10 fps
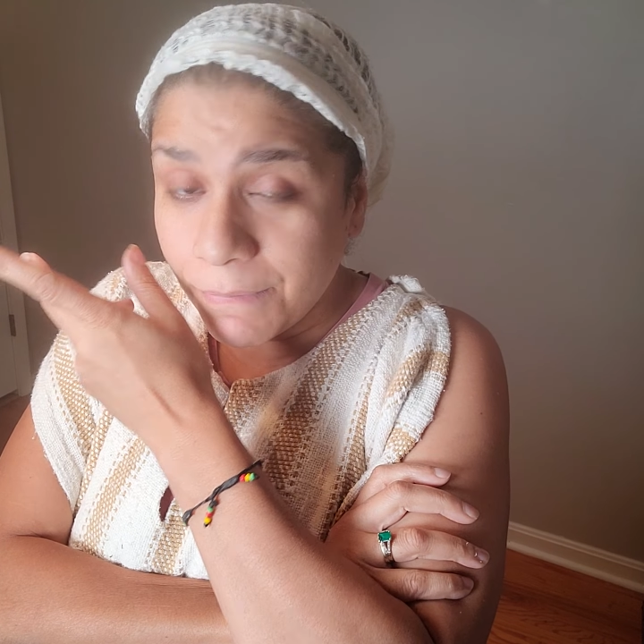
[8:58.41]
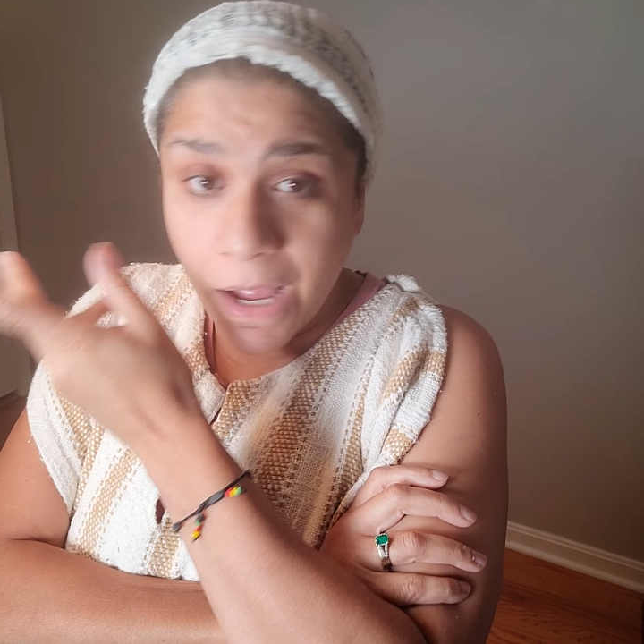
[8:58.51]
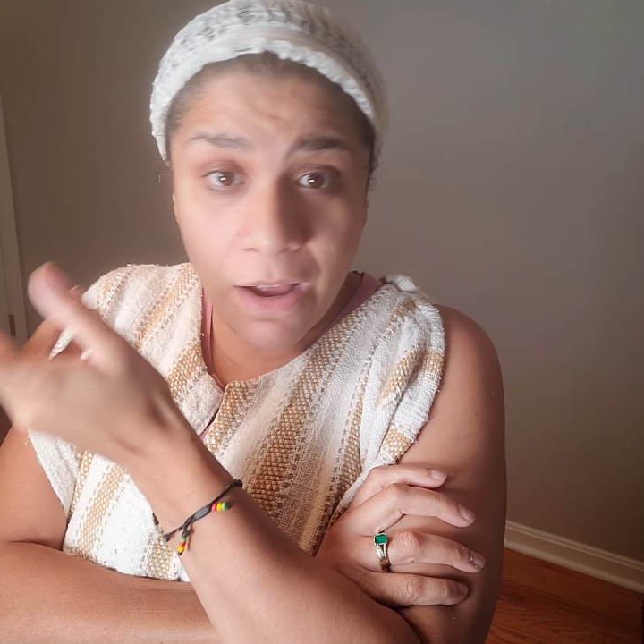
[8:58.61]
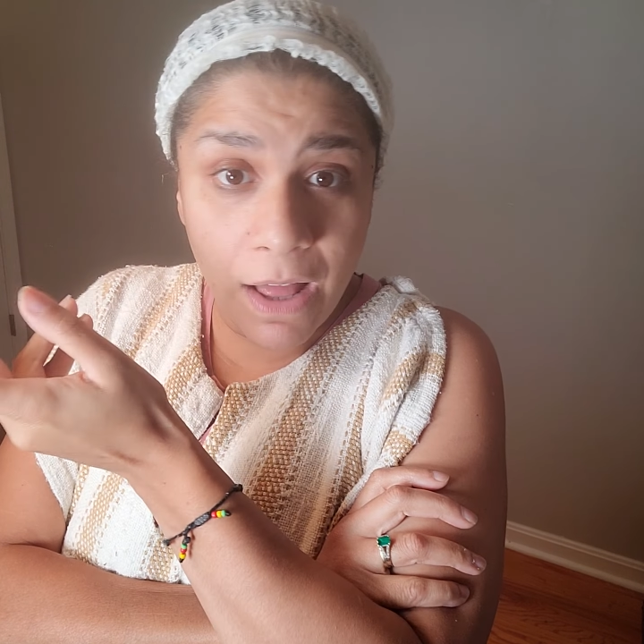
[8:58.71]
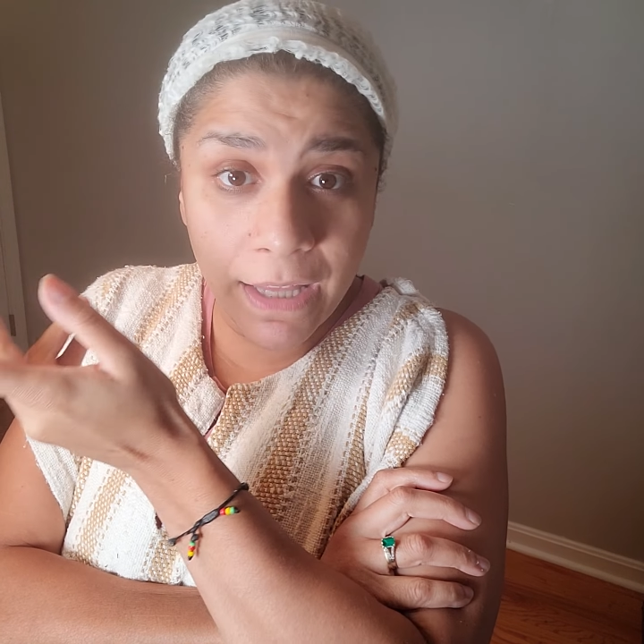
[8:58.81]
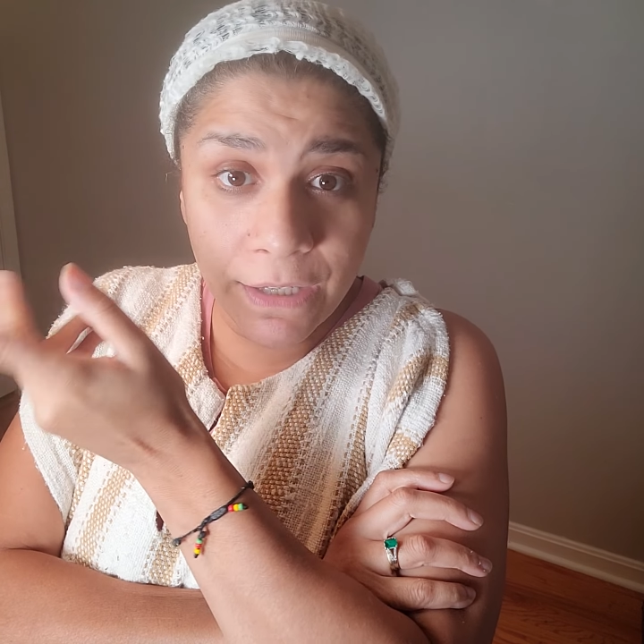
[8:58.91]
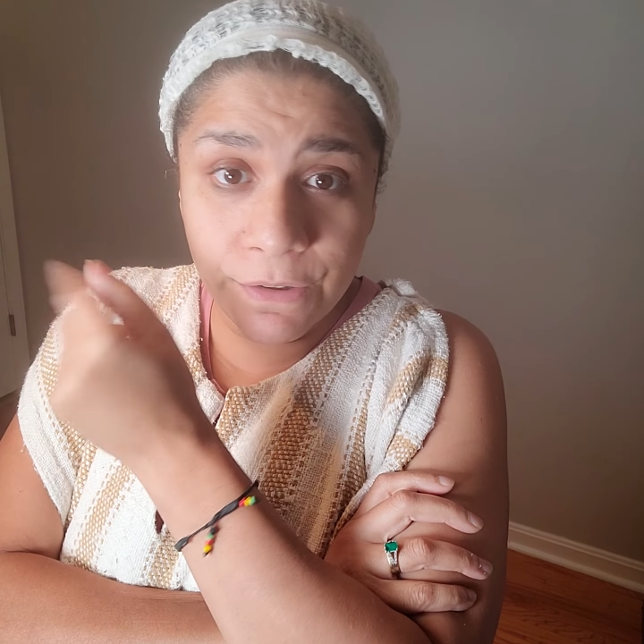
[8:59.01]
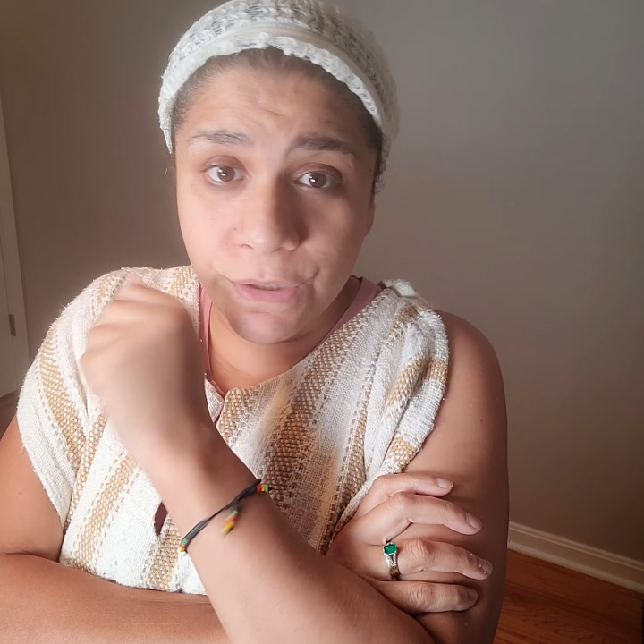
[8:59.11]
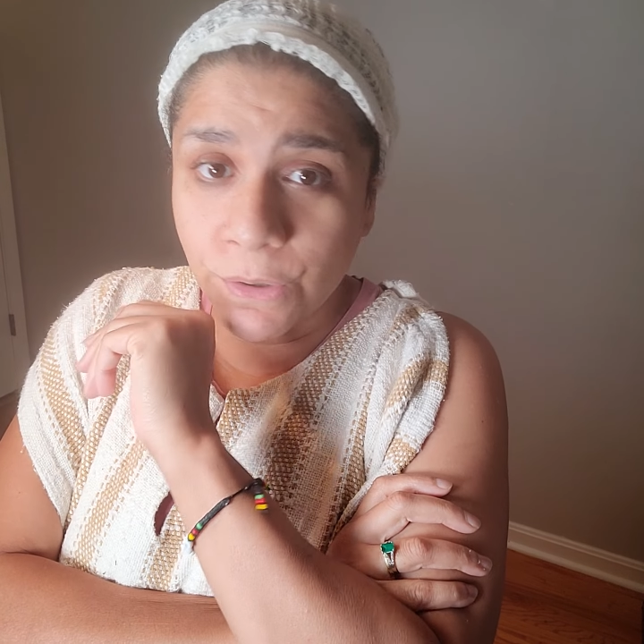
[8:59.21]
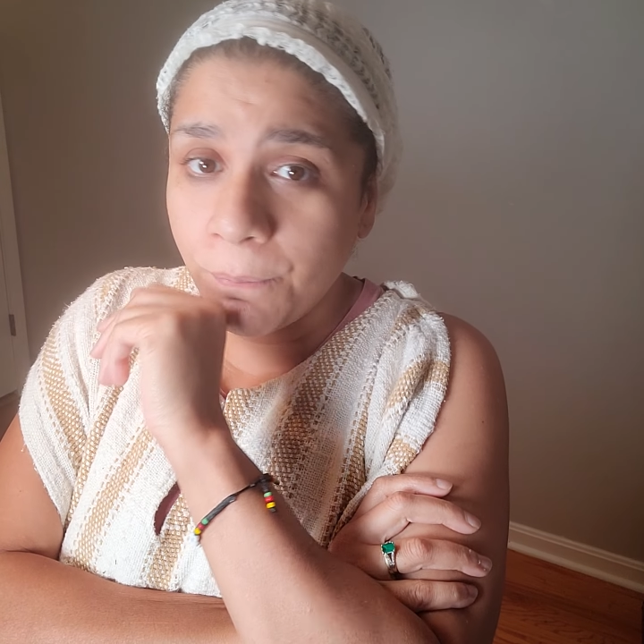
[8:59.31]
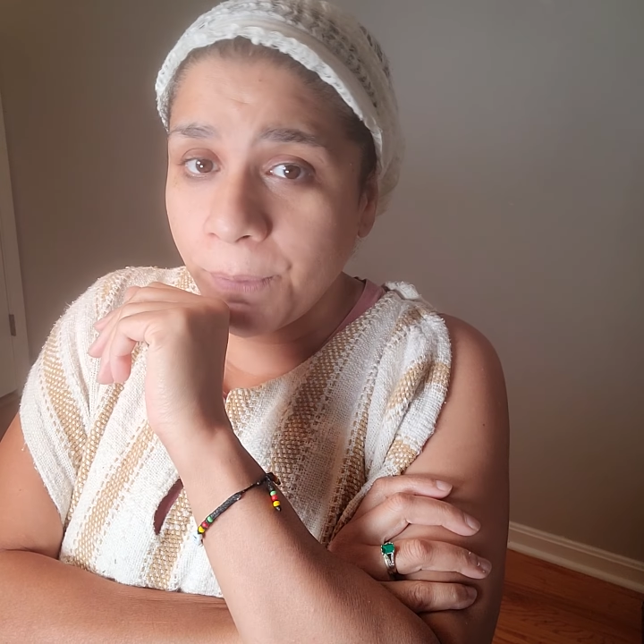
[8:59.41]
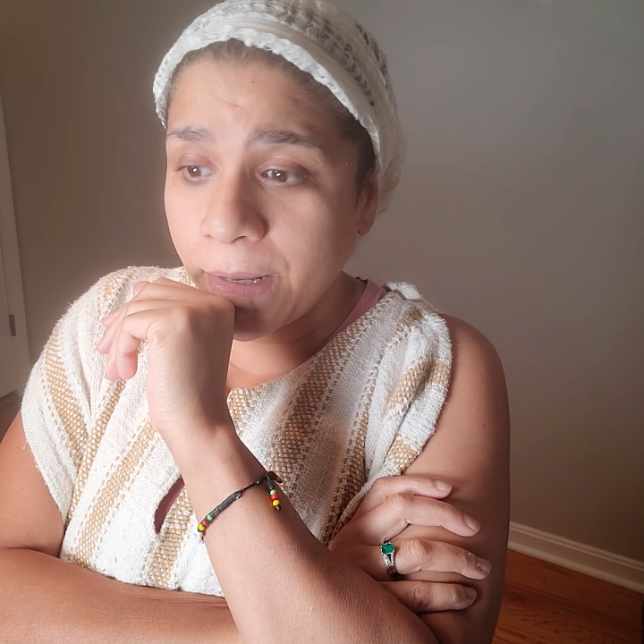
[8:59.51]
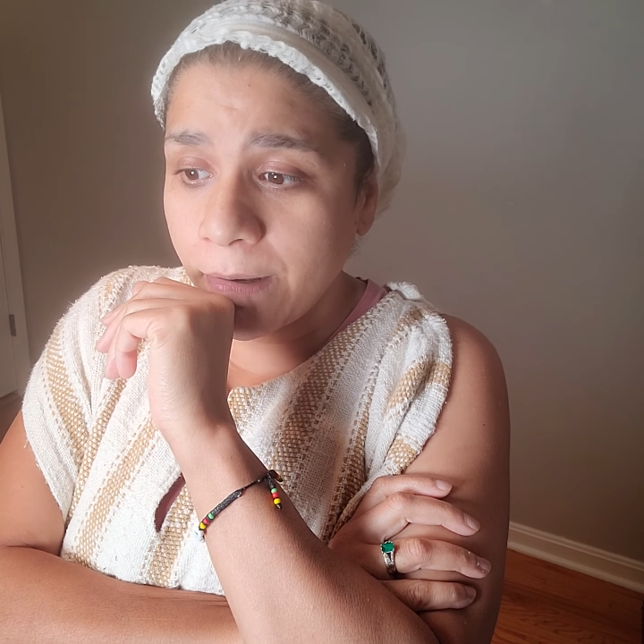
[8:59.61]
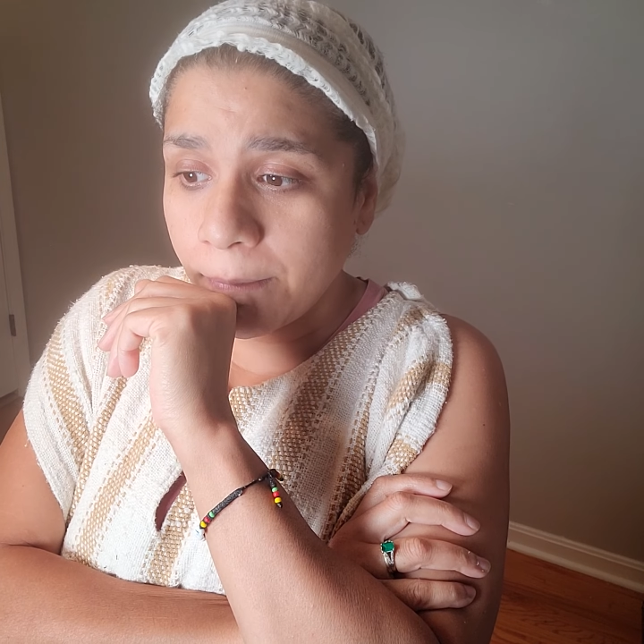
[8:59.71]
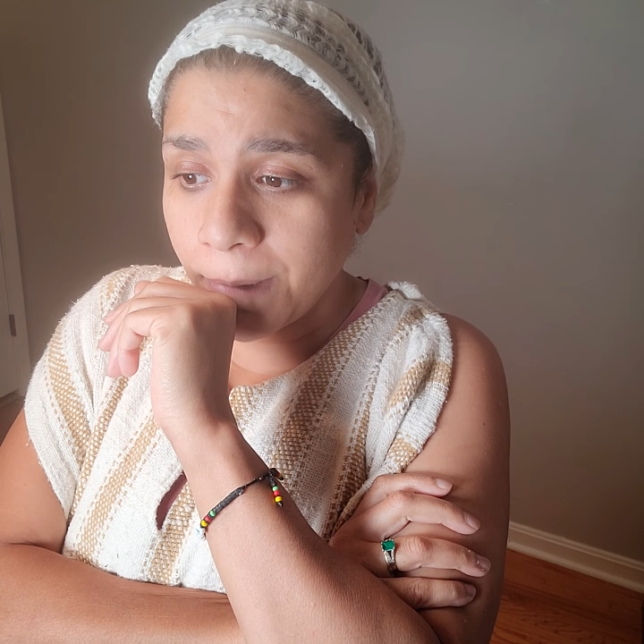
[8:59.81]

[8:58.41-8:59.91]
not calling you stupid